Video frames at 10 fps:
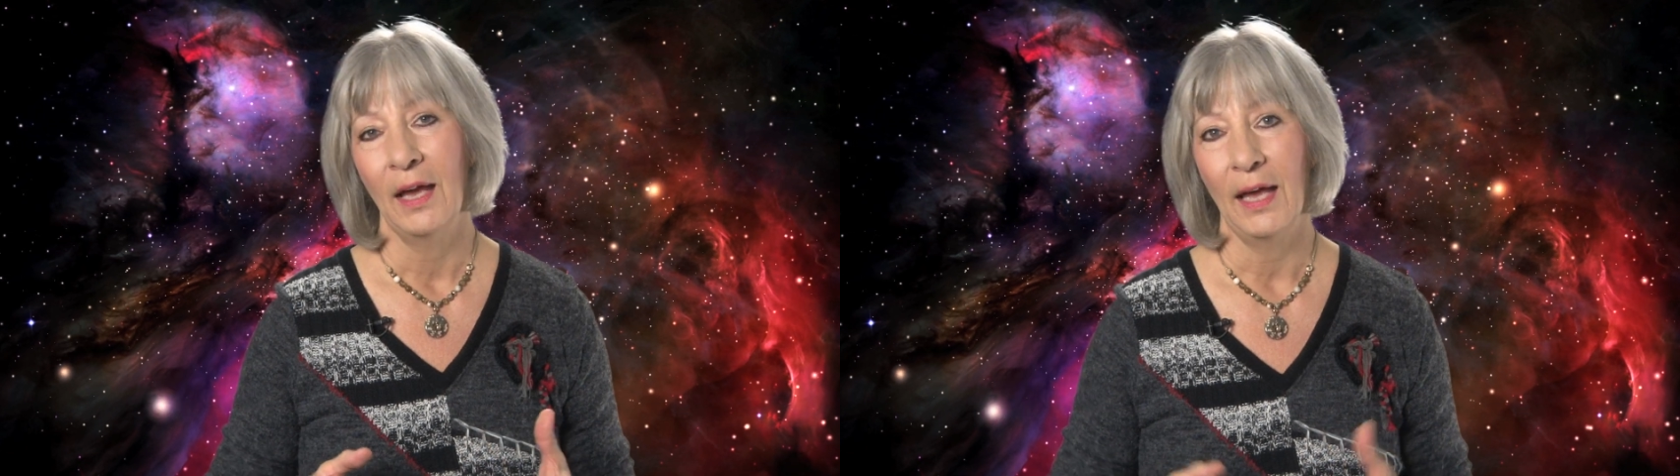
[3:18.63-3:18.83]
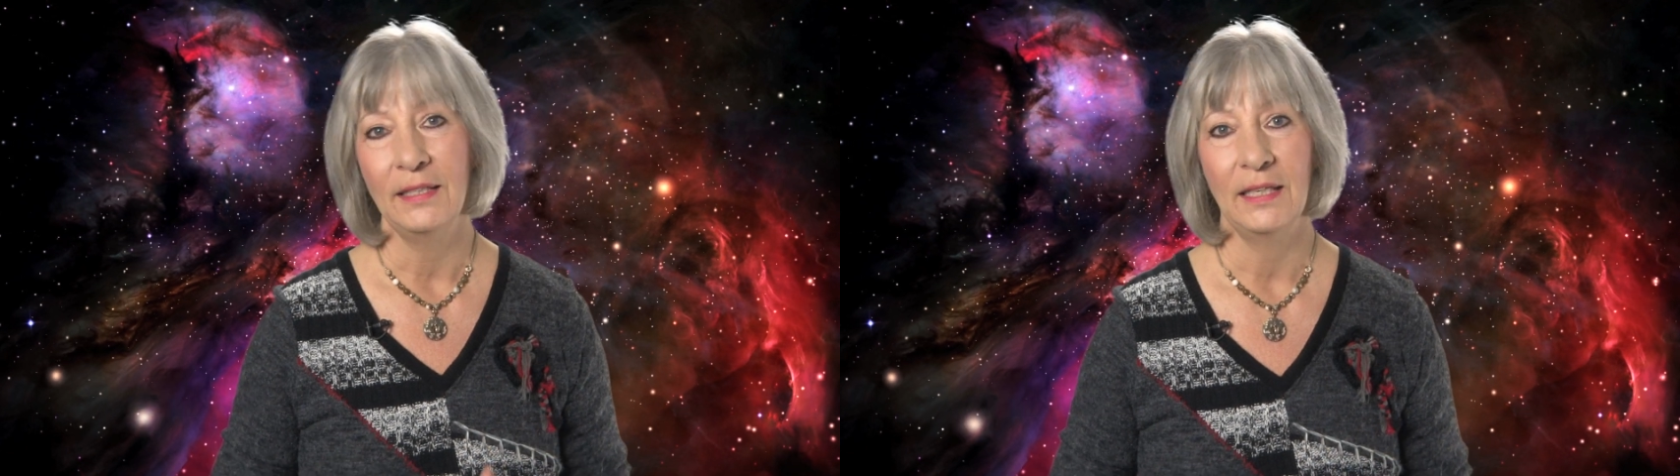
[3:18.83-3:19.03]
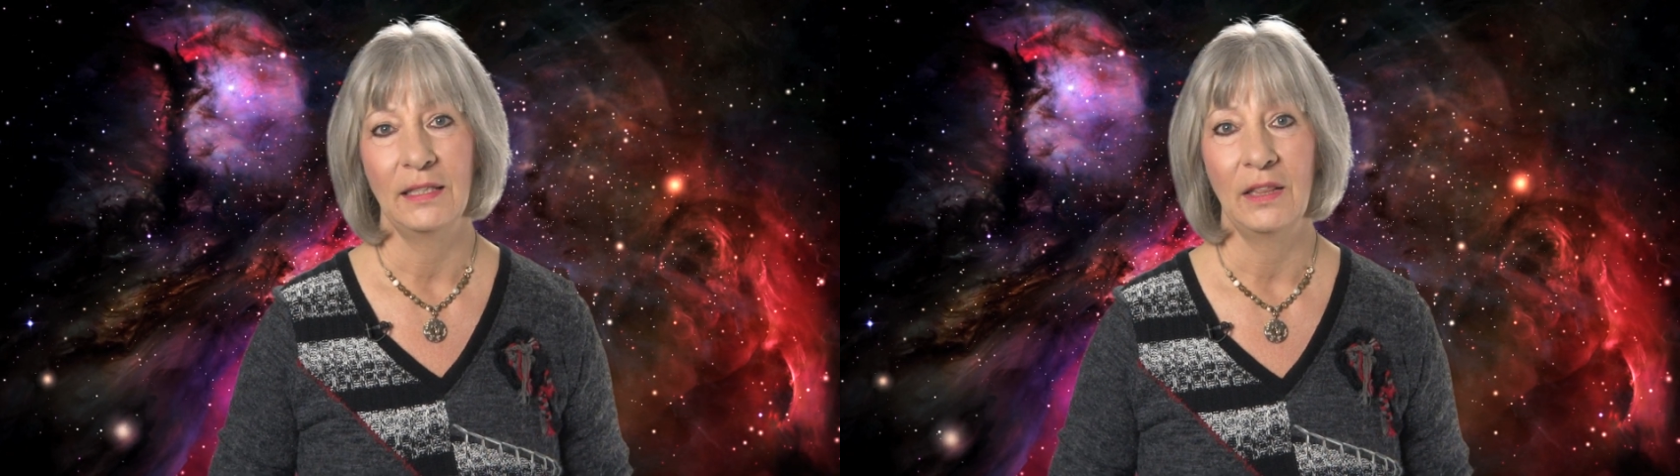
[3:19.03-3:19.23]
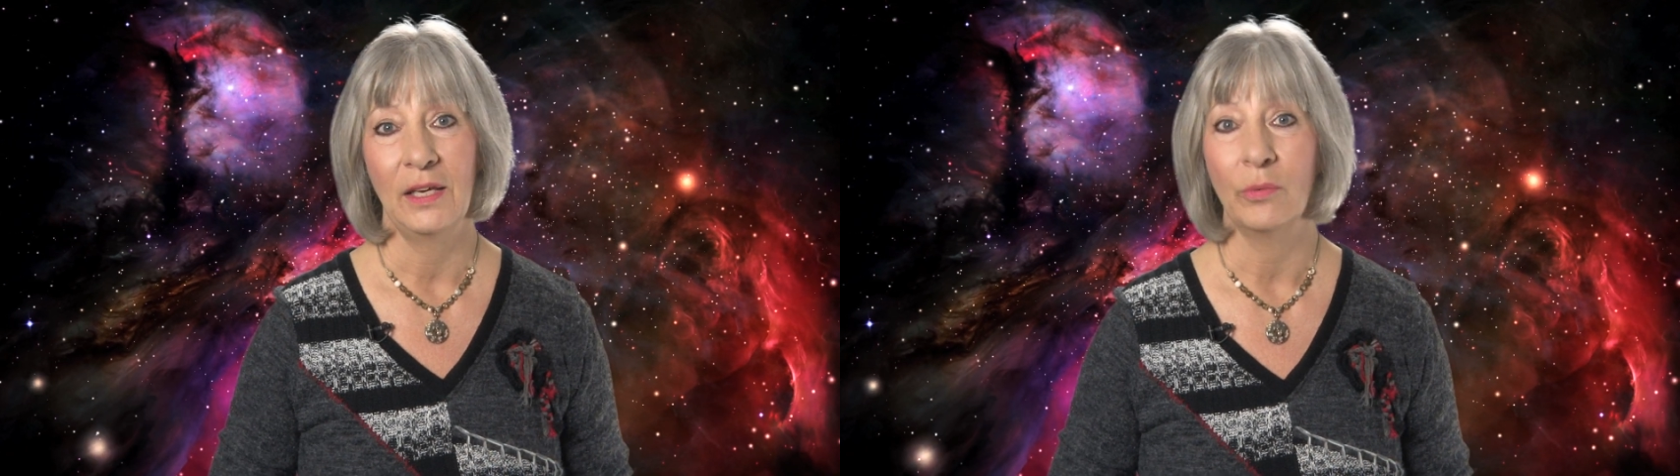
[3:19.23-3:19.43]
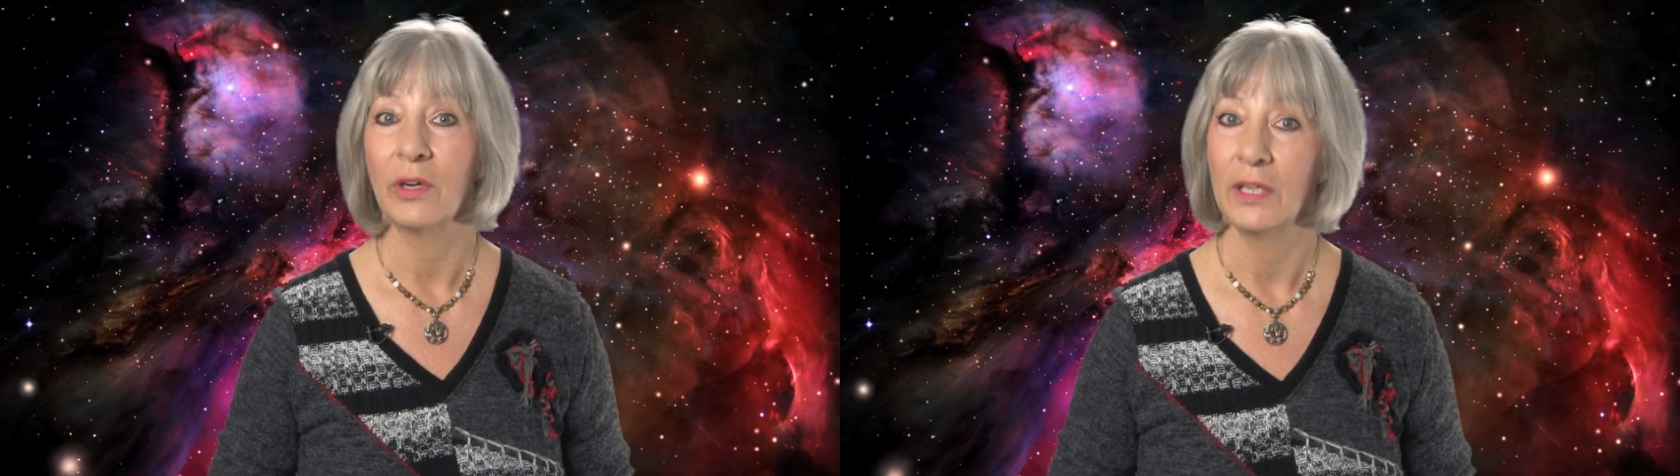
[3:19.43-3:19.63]
I tend to
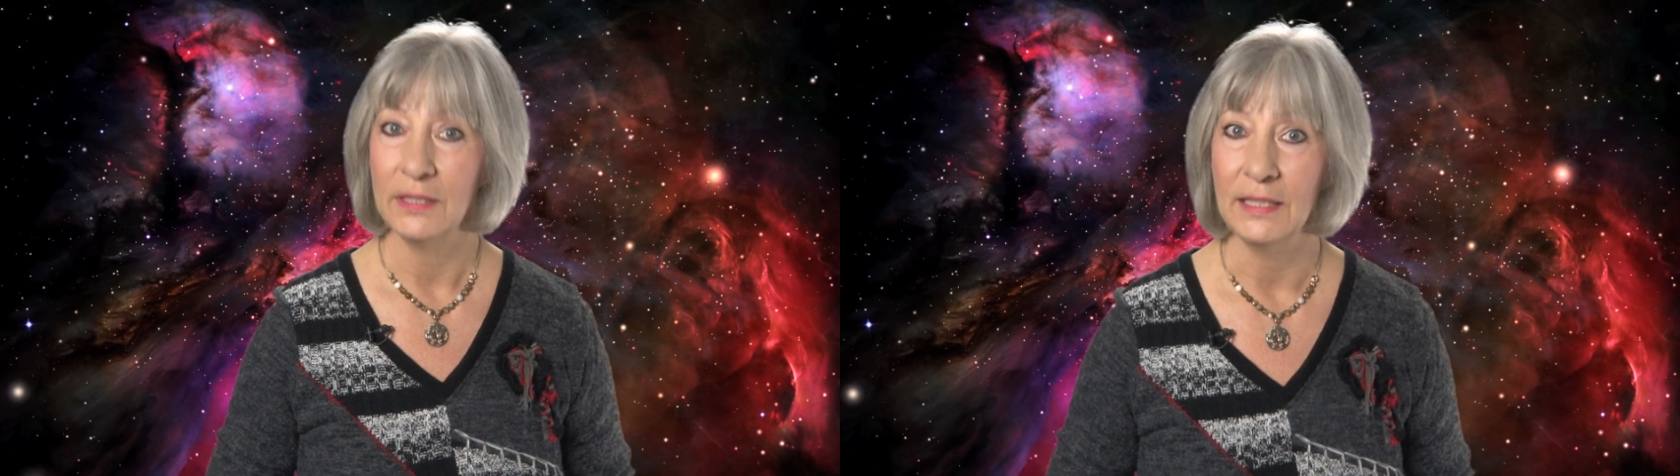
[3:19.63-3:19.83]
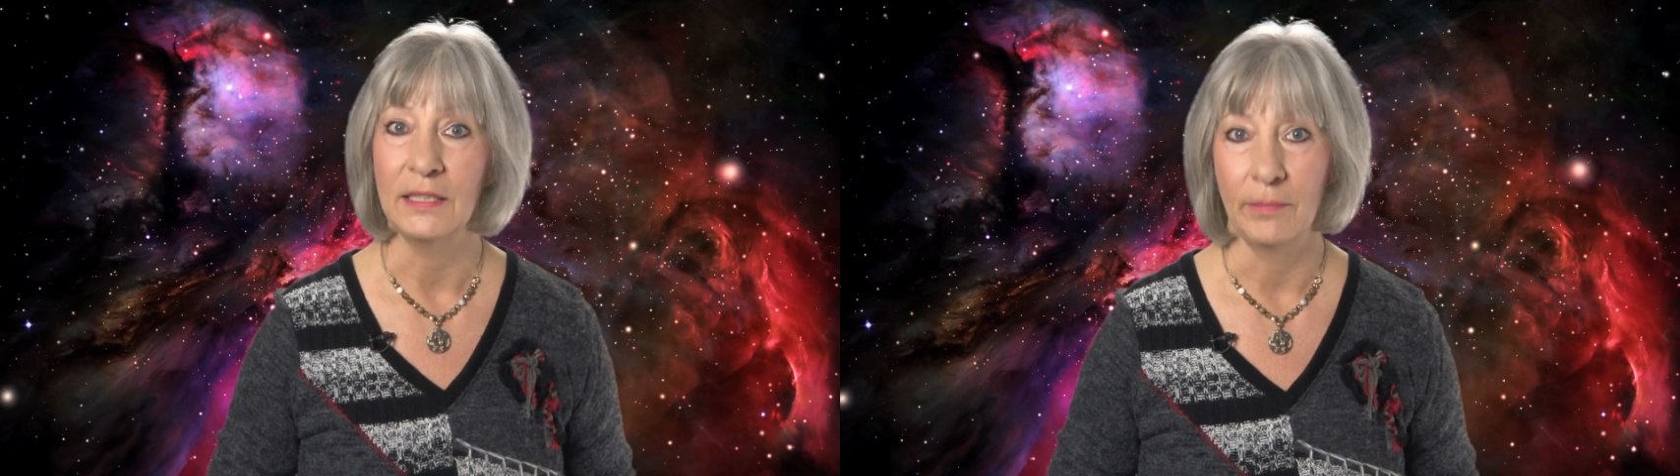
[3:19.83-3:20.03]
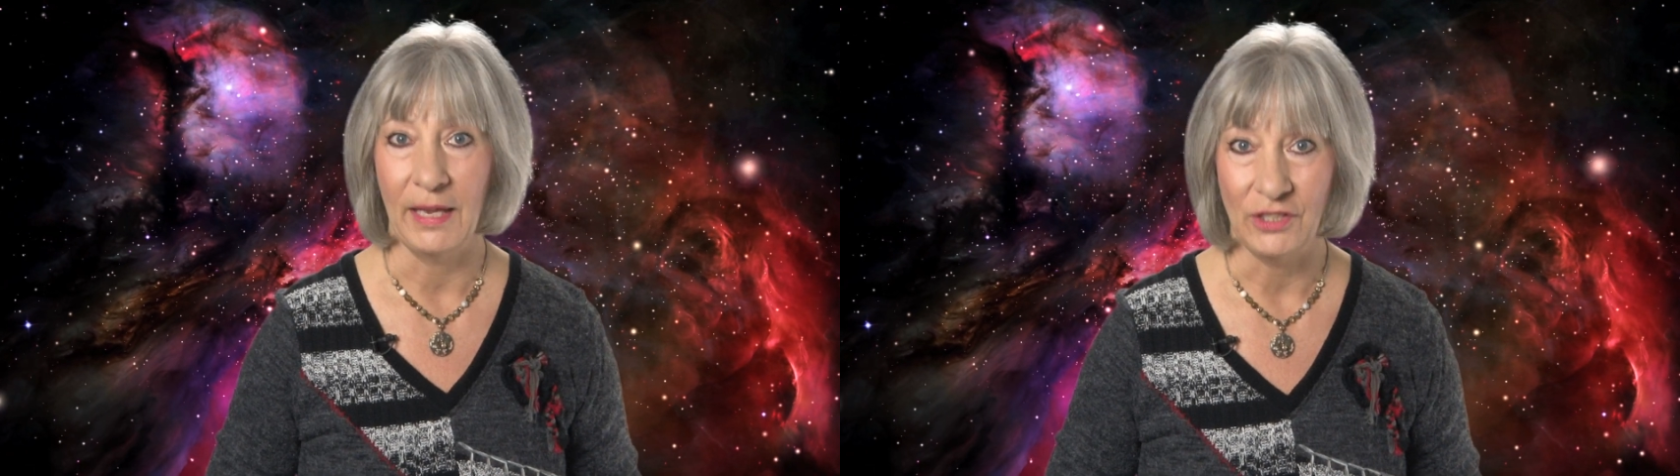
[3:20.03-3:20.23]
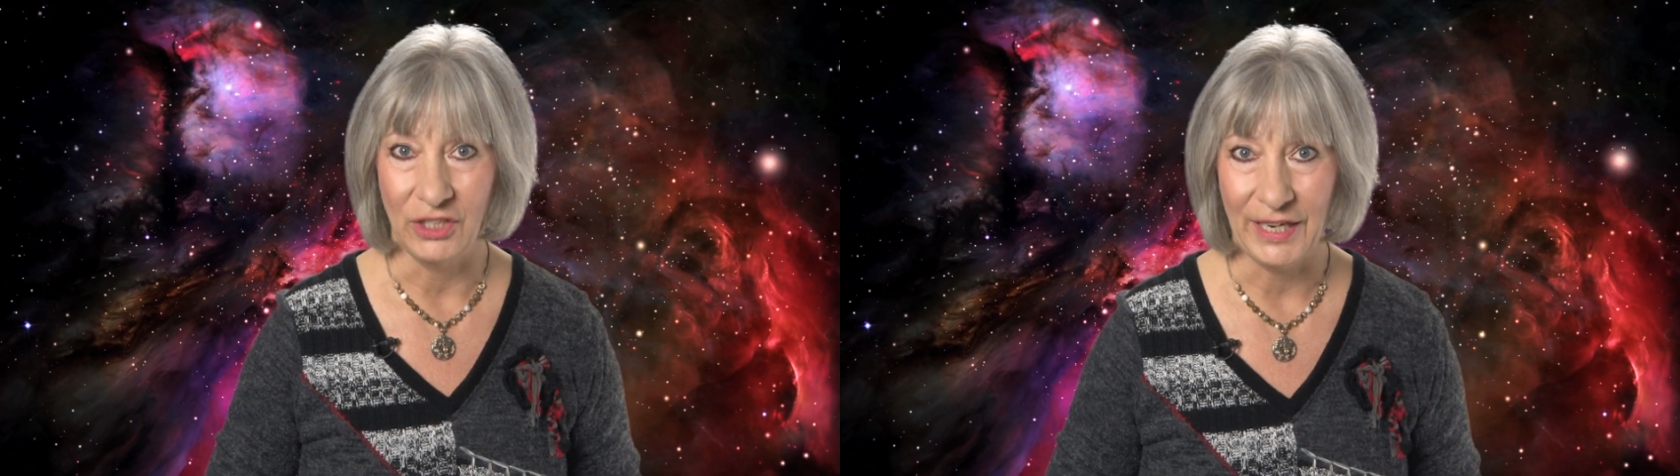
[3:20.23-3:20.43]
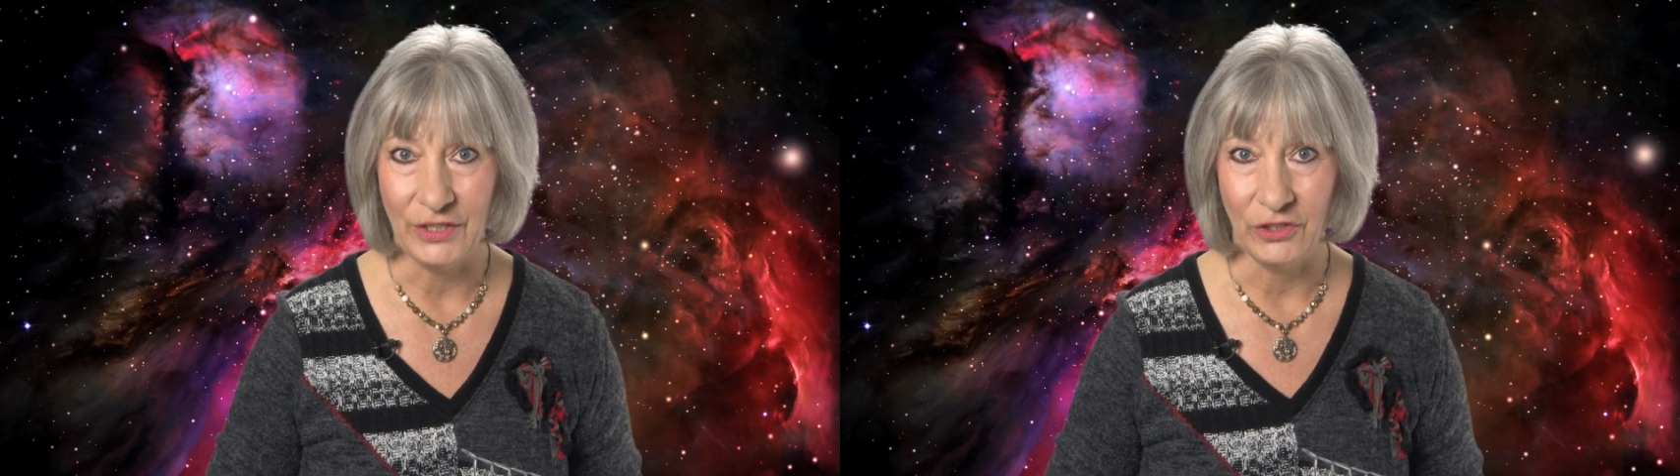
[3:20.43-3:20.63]
think we're going to see some
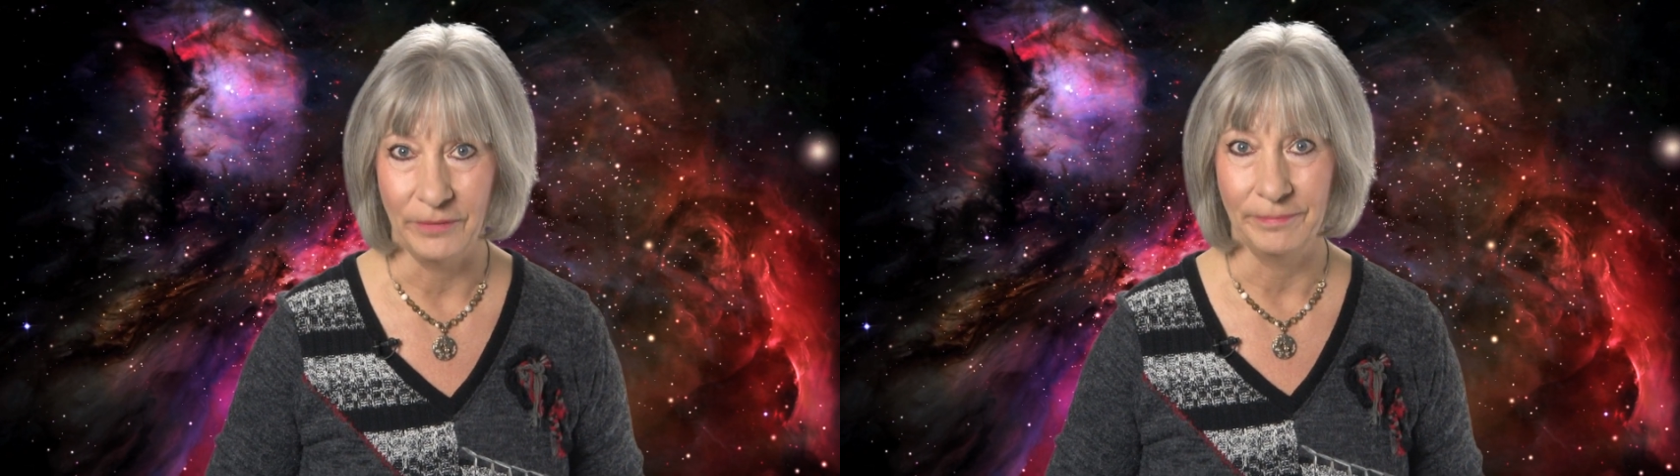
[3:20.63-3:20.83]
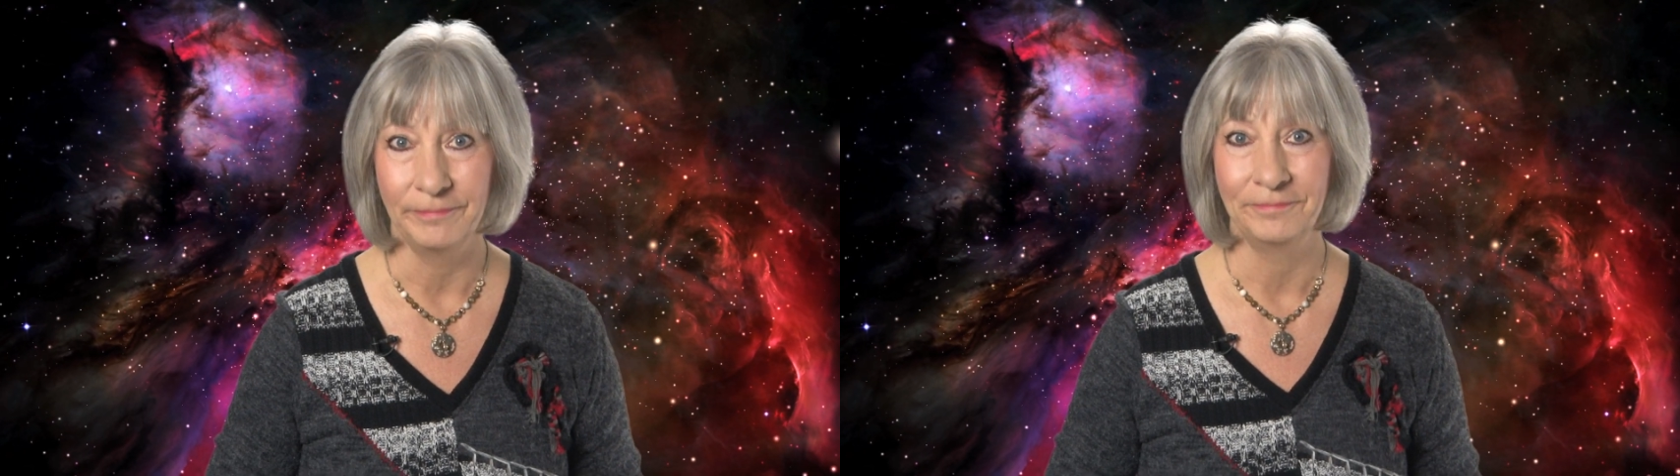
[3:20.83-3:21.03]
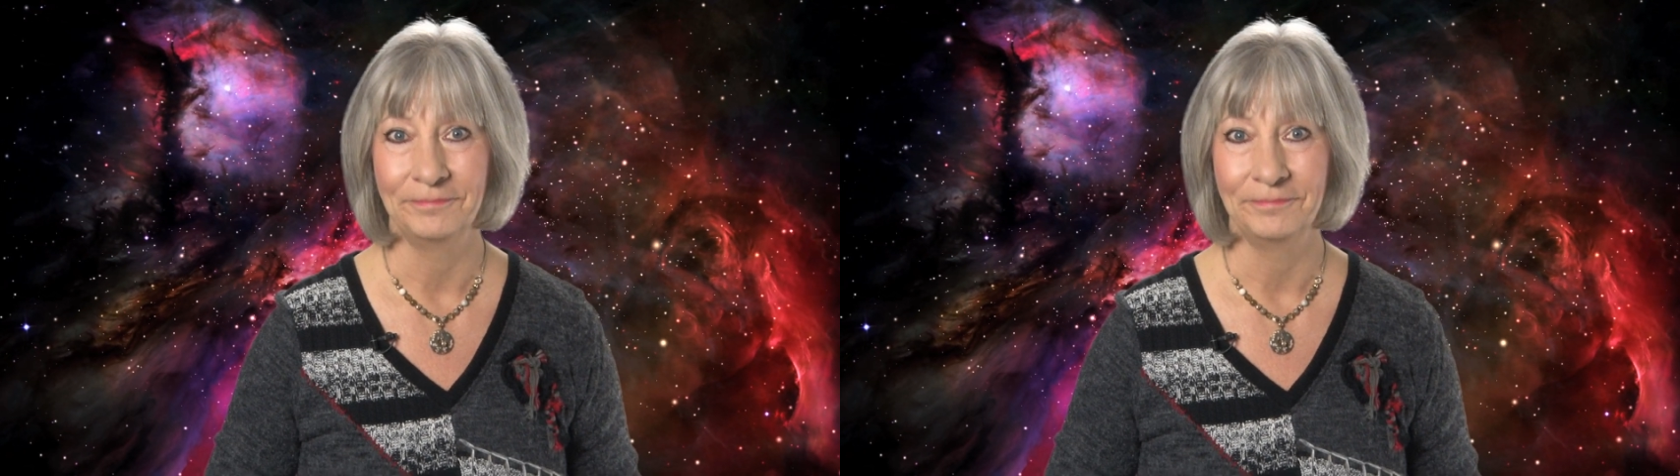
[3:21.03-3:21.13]
agitation.